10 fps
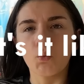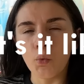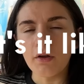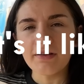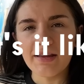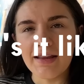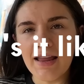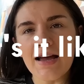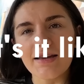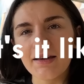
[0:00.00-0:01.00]
what's it
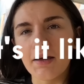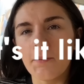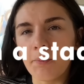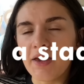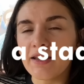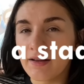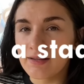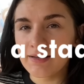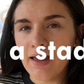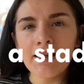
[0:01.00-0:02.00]
like being in a
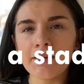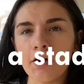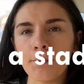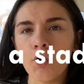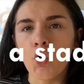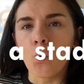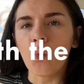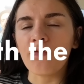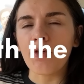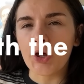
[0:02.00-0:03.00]
stadium
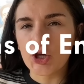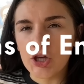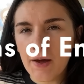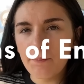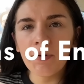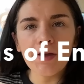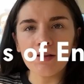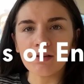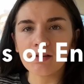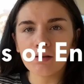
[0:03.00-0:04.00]
with the
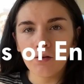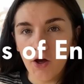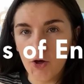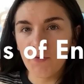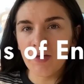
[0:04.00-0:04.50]
champions of